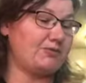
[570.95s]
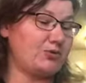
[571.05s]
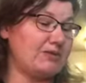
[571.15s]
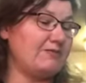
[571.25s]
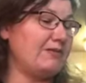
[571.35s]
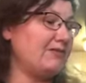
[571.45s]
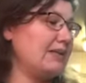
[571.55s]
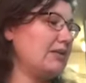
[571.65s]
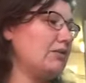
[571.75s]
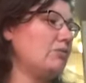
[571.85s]
350,
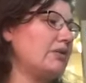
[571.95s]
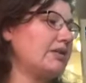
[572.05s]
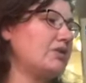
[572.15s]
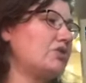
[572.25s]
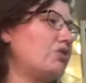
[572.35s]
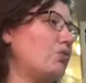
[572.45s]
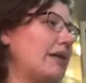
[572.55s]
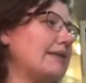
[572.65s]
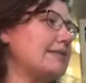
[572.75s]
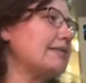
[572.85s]
you will need 2
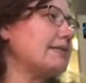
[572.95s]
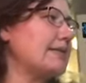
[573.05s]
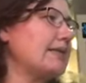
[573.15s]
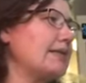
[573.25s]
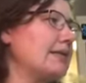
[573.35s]
whites.